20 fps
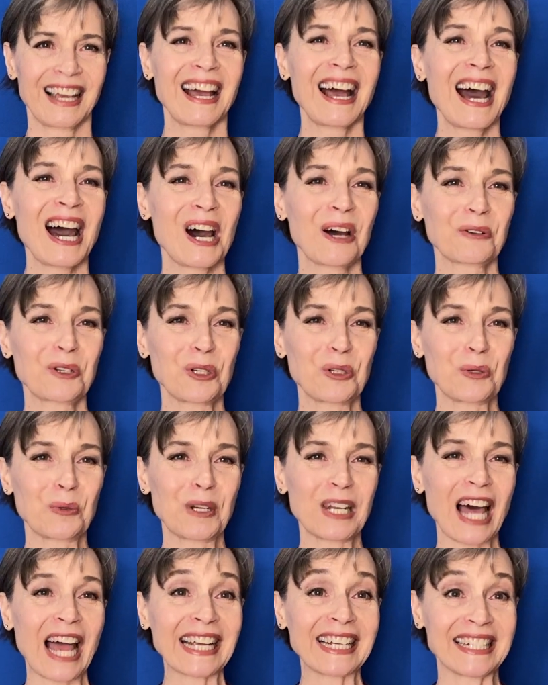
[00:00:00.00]
How do you
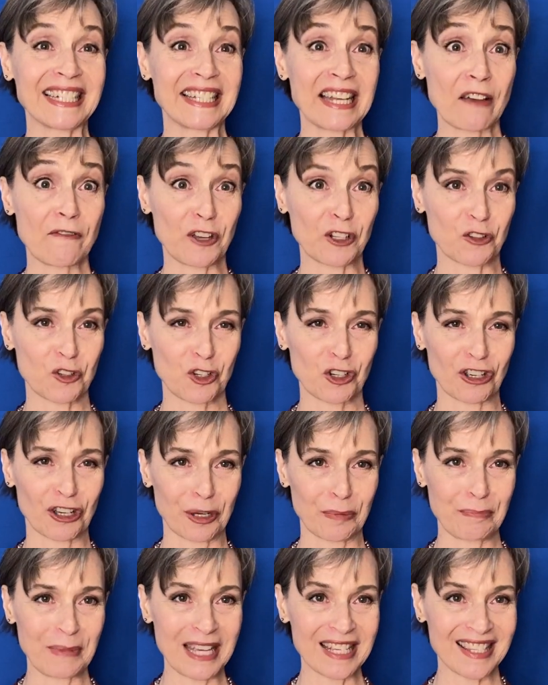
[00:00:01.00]
like
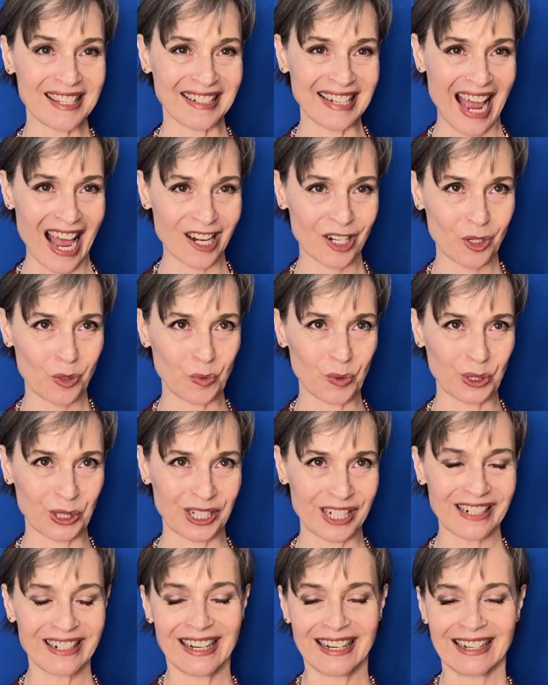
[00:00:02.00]
Devonshire, Miss
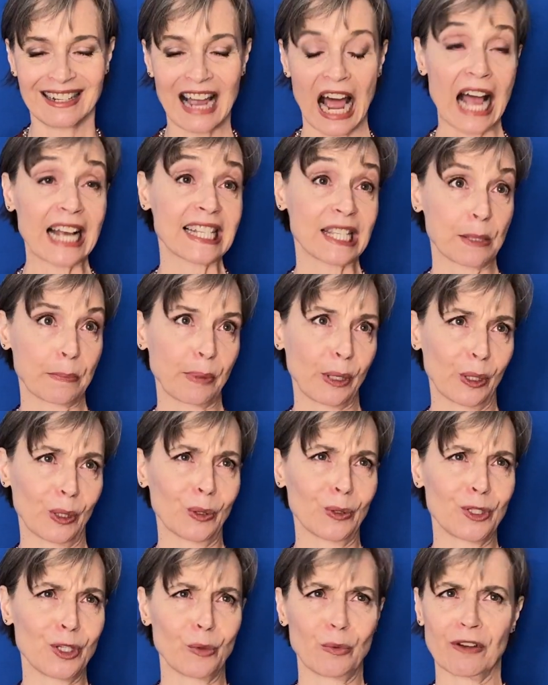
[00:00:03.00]
Dashwood? I
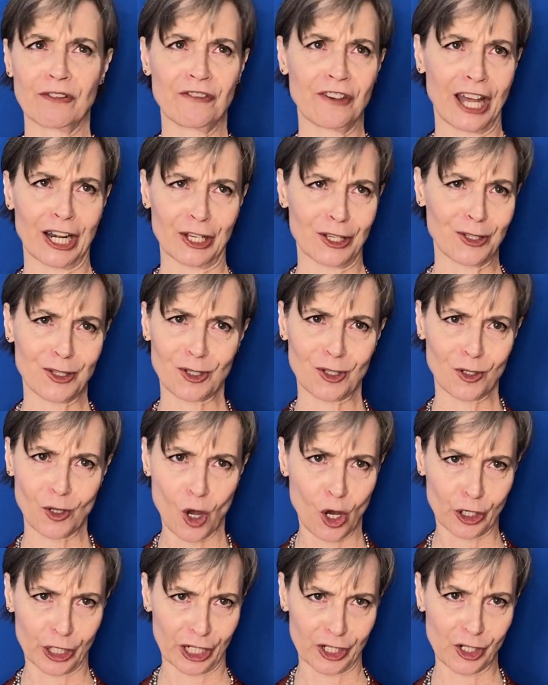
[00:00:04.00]
suppose you were very
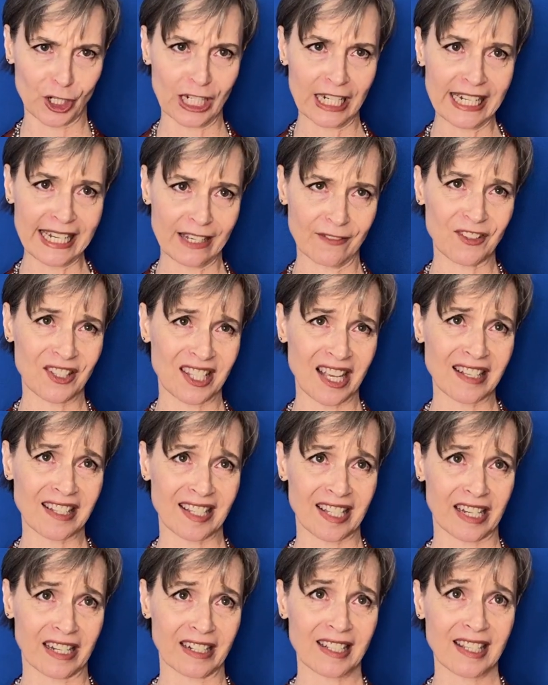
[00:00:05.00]
sorry to leave
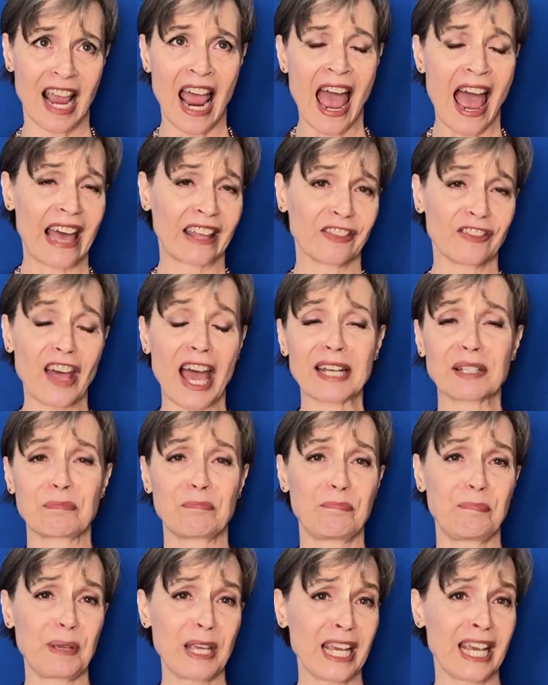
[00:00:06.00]
Sussex and
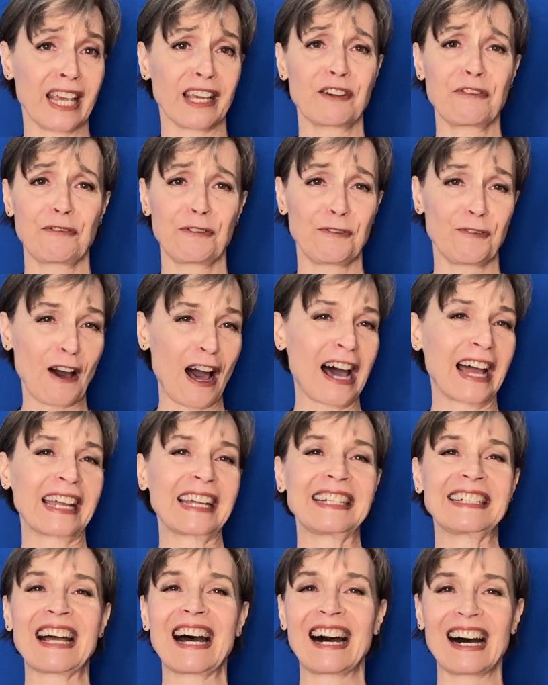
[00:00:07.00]
that big,
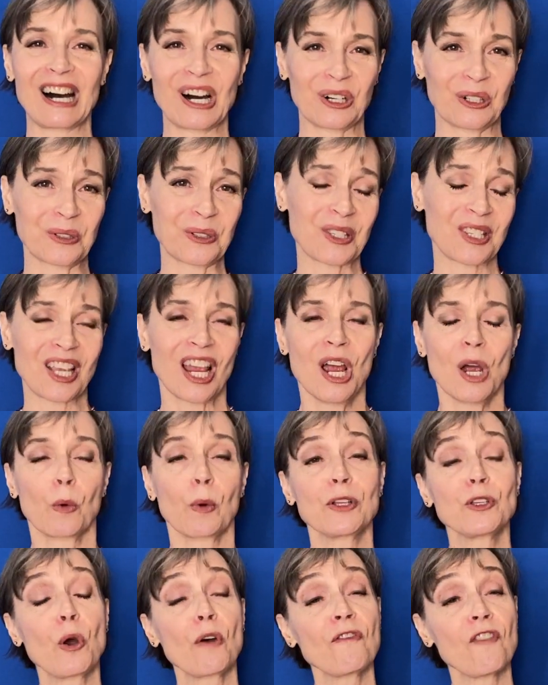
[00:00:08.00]
fine house
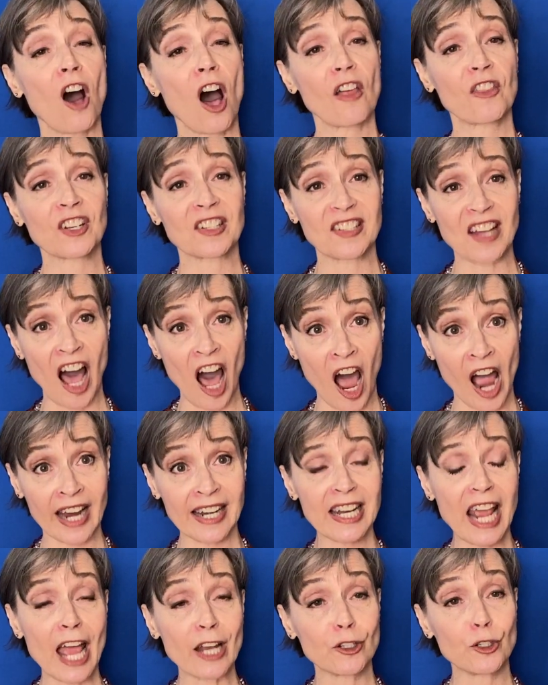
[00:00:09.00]
when your father
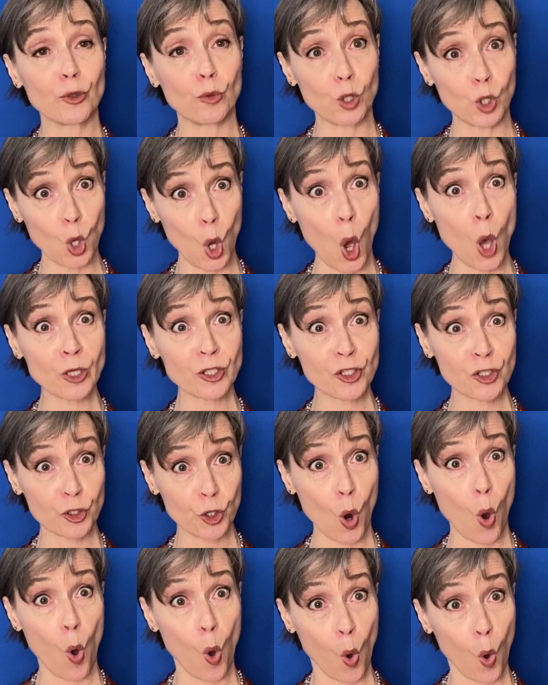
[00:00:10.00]
died and you
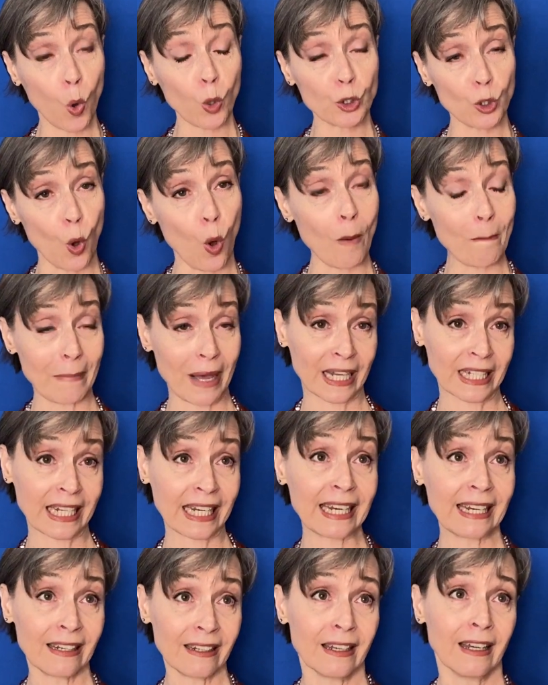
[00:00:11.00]
lost all your
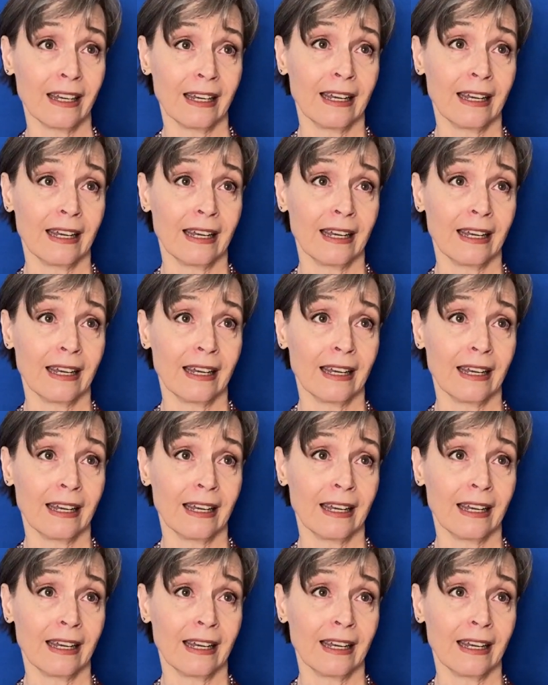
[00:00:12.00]
money.